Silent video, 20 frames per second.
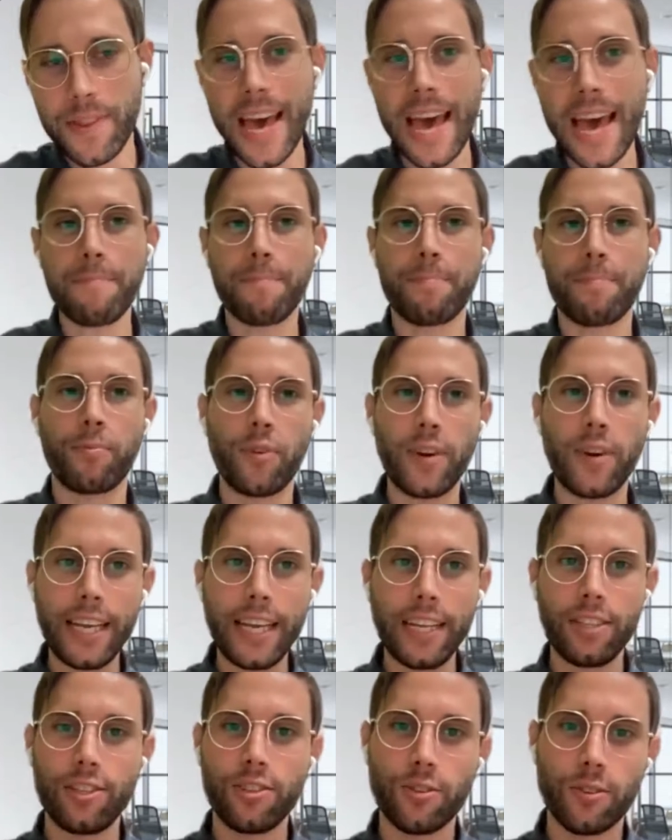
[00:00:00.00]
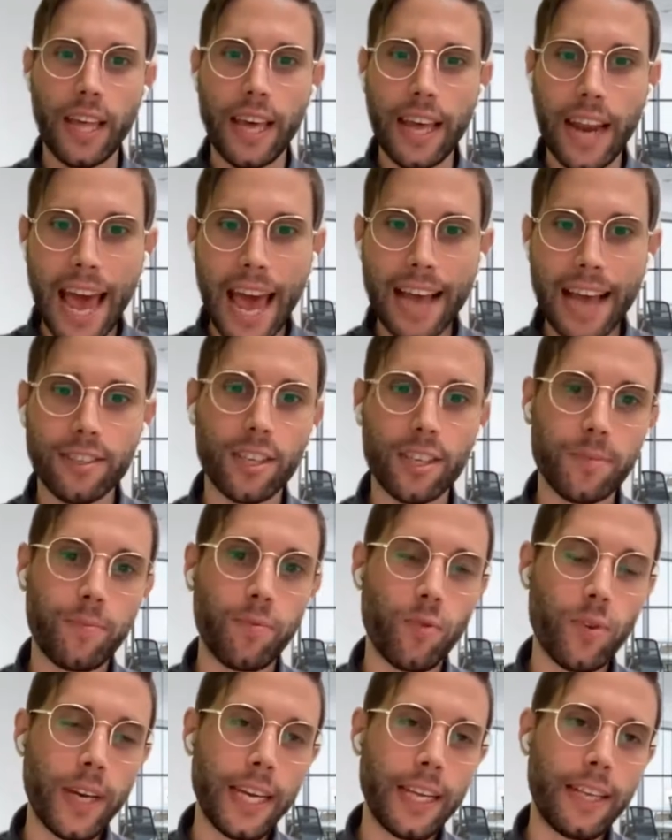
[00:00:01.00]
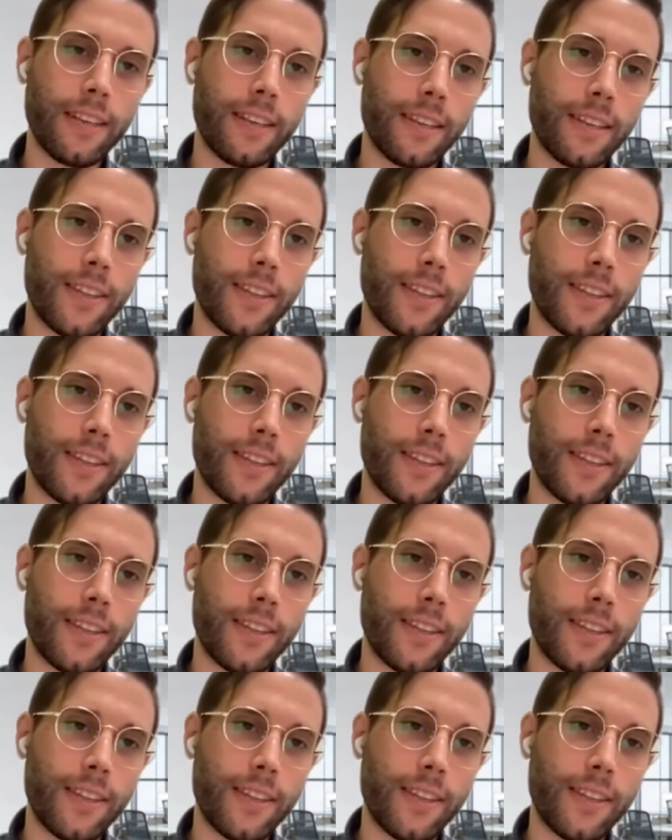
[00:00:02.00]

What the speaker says: That bridge or that access point,